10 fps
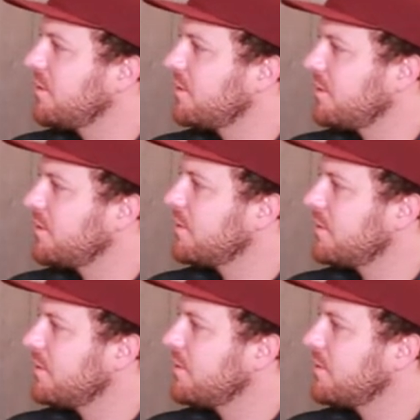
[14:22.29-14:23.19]

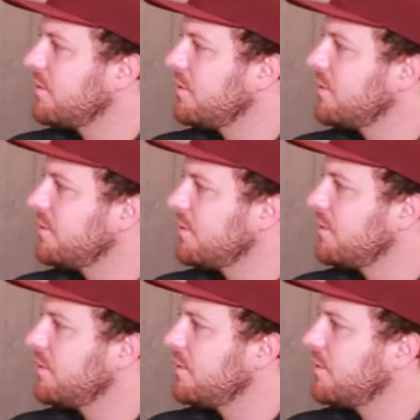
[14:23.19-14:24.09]

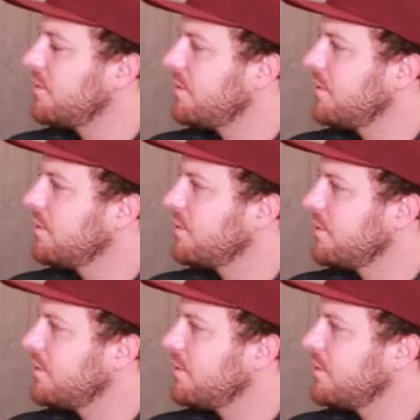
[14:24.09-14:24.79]
(silent)